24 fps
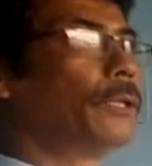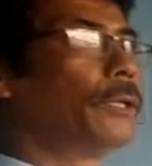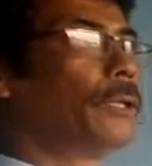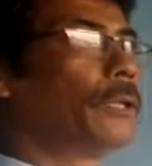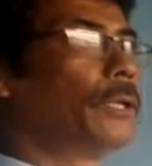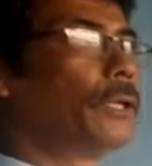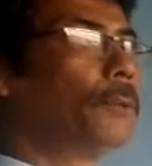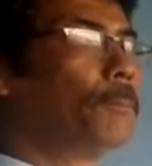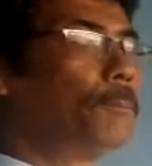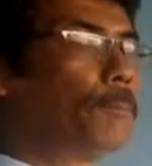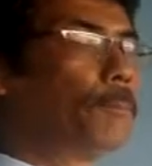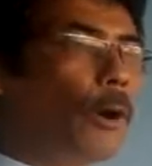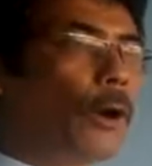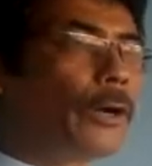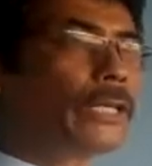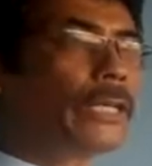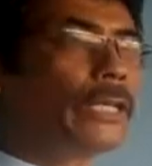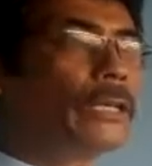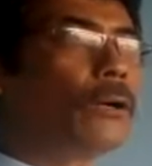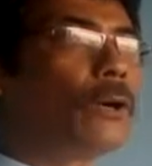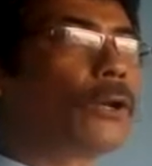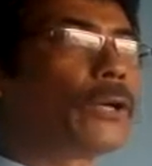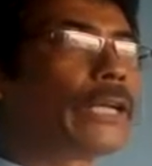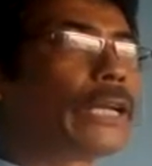
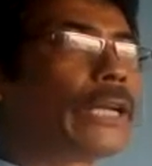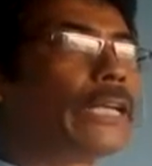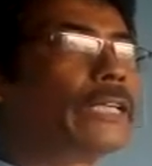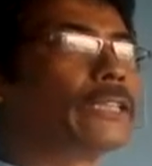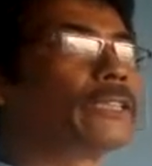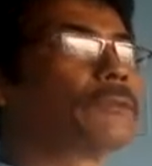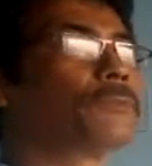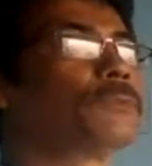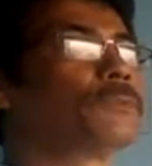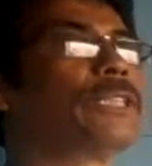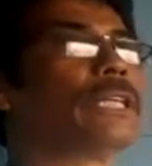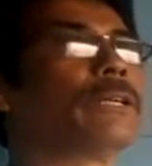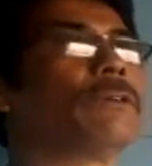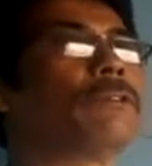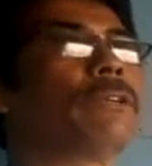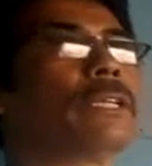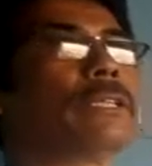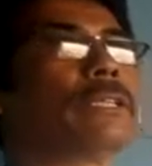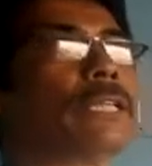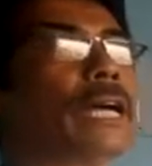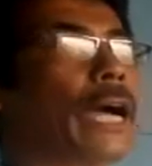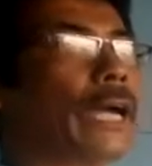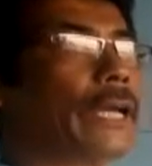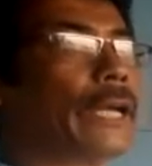important organisms, they will
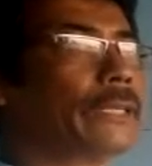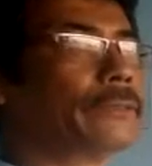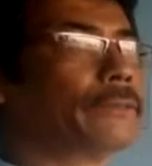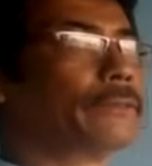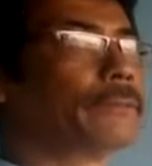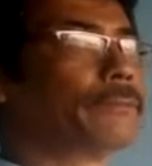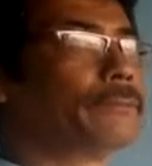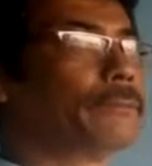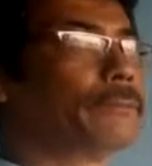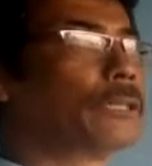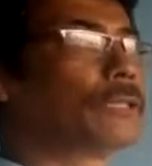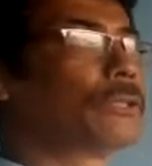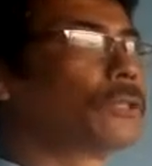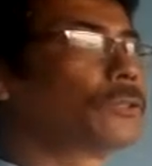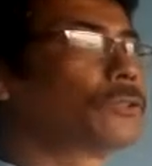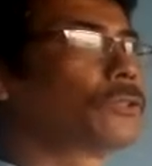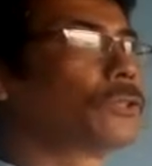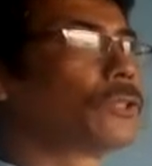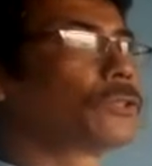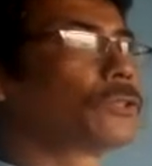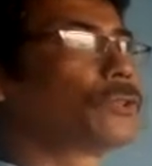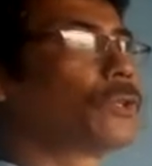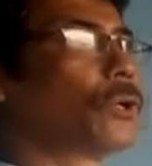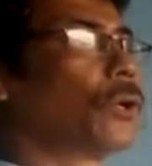die because
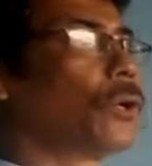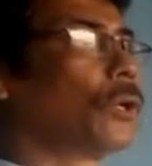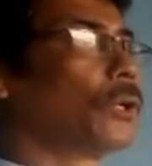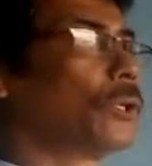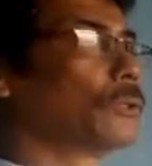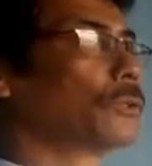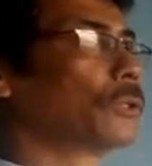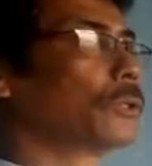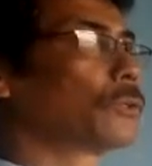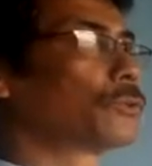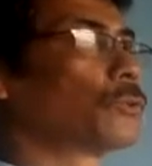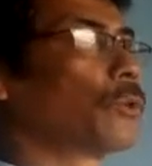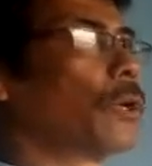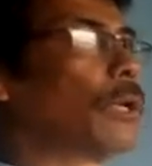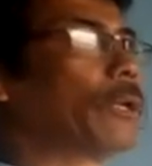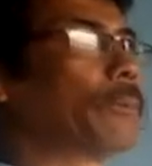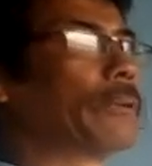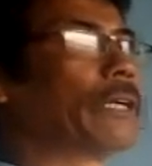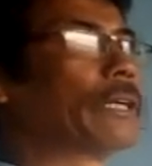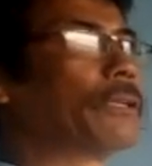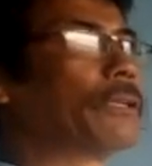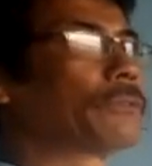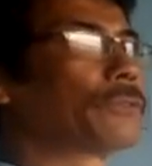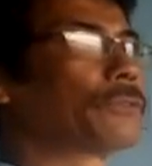the soil
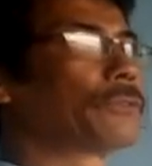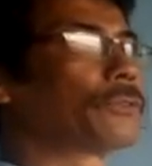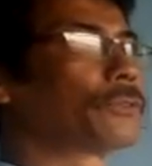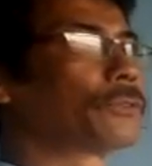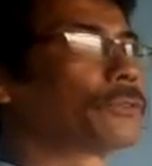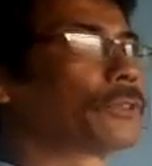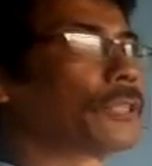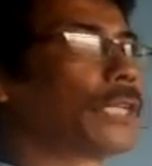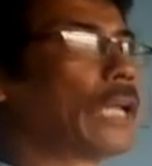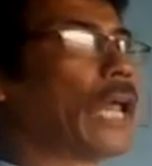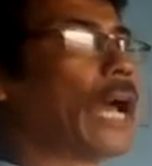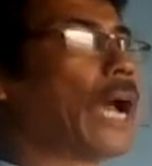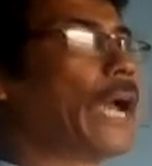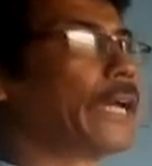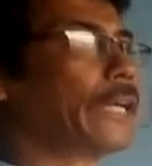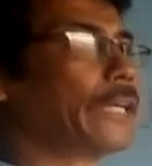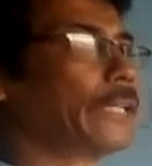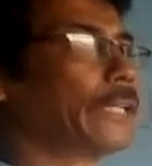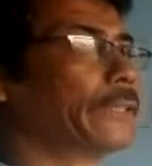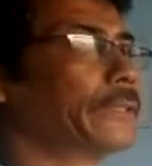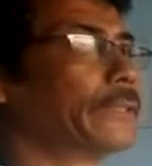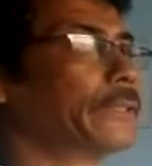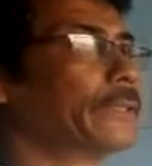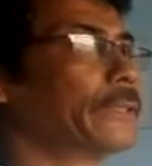becomes saline
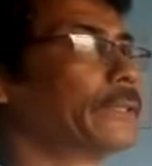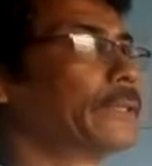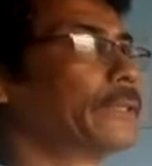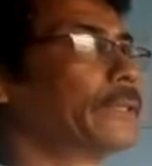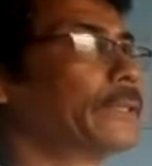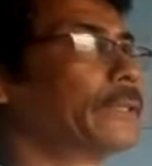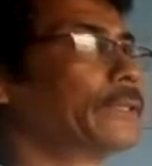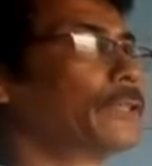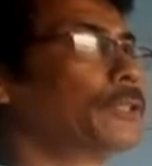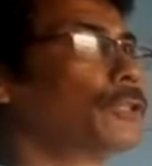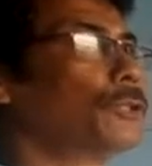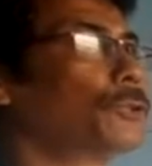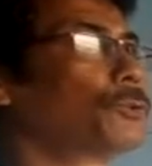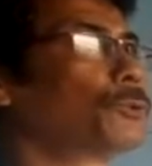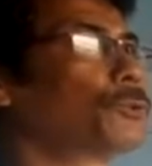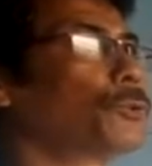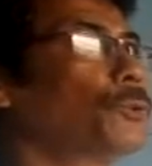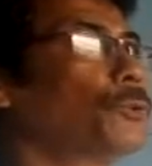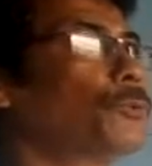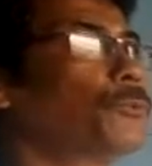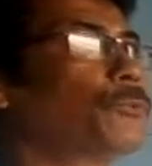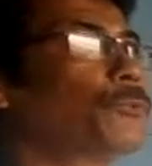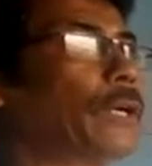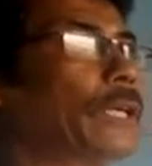due
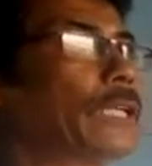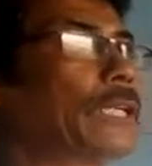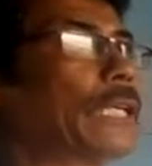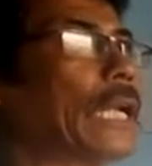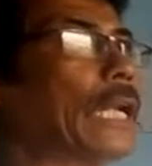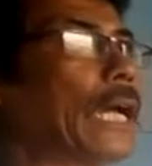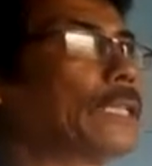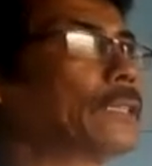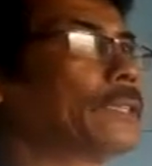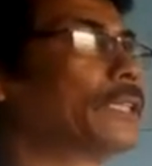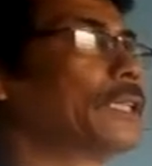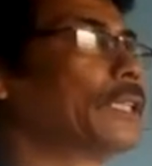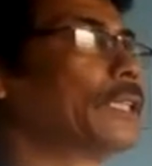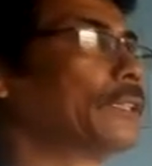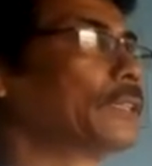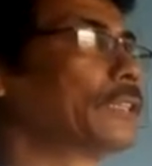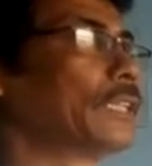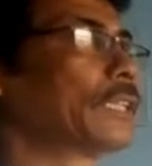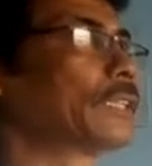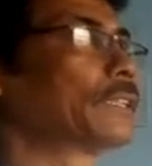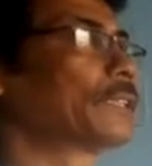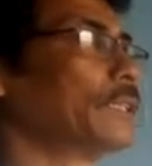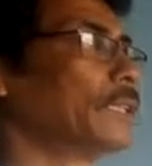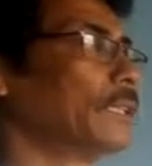to fertilizer,
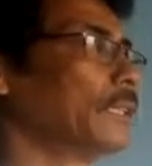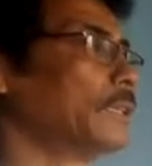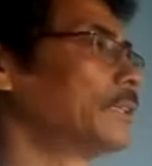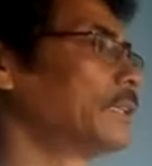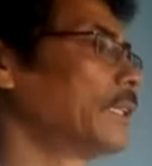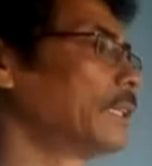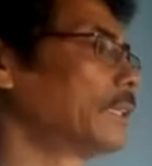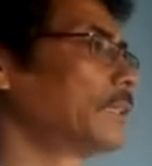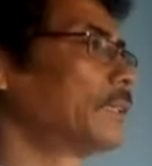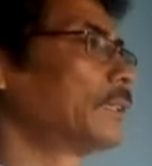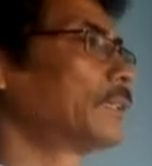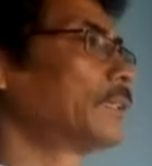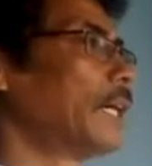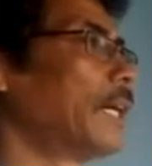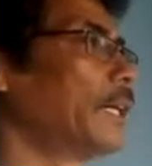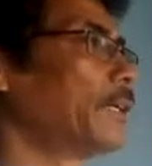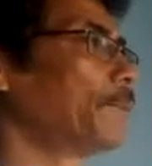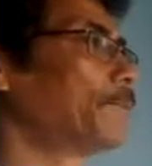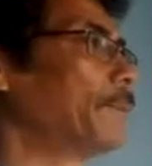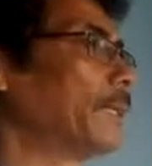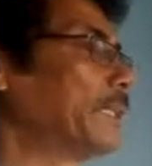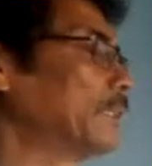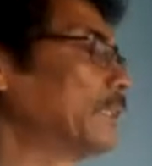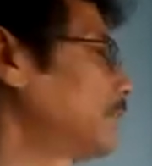
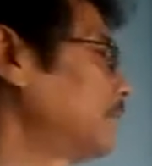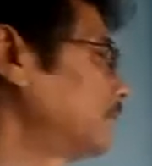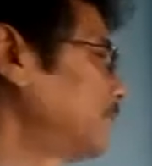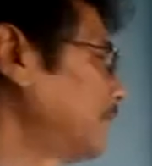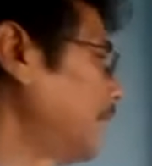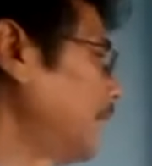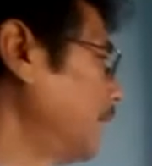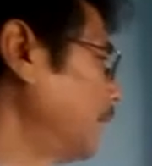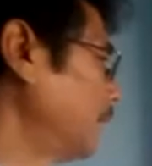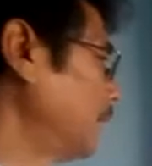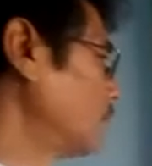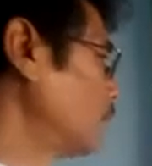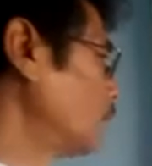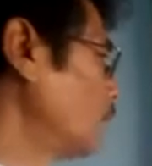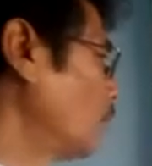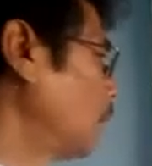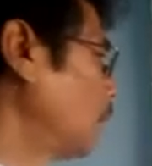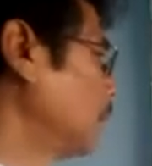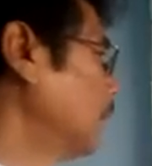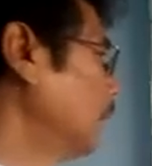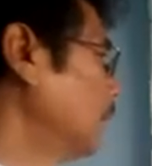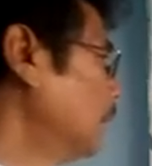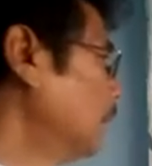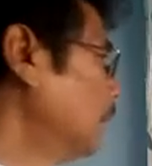insecticide, pesticide and so on.
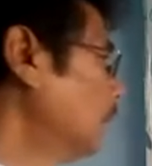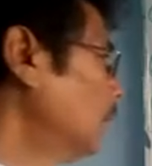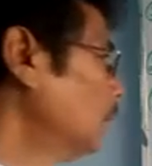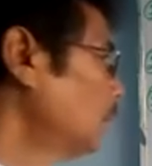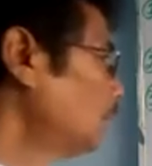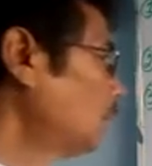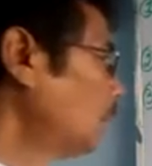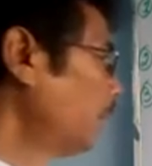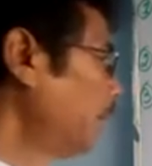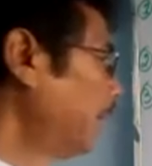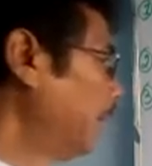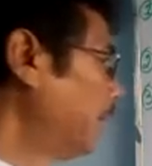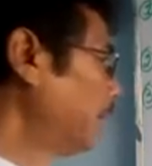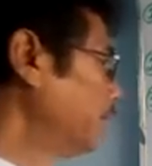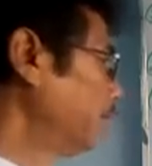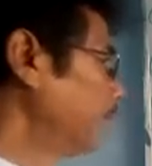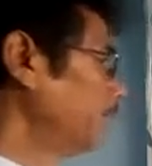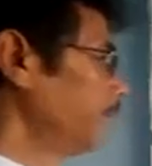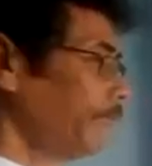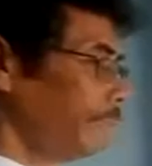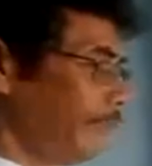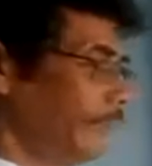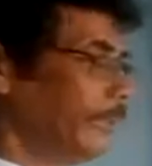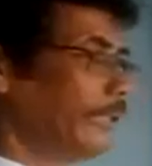So, and
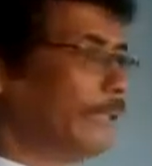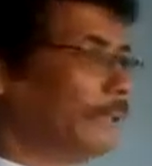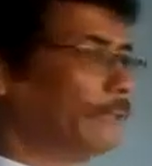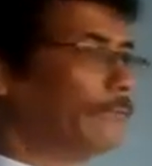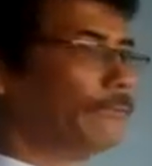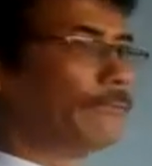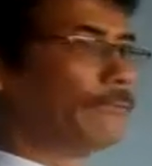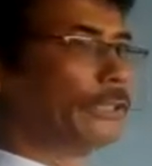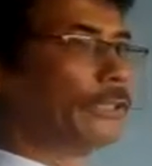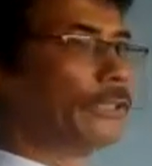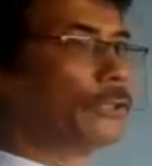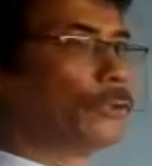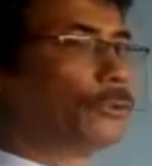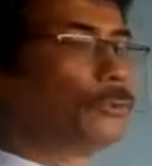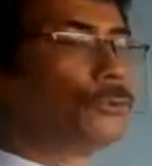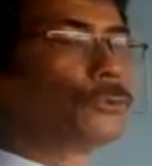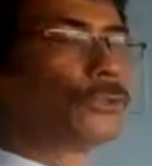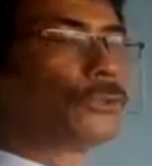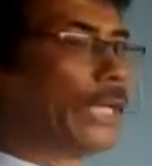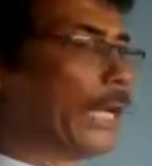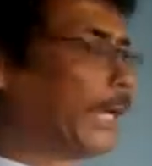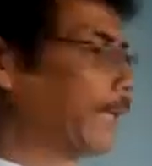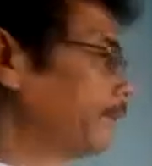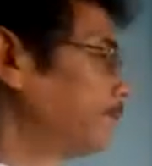we
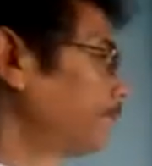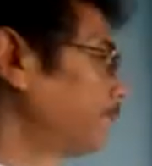use that.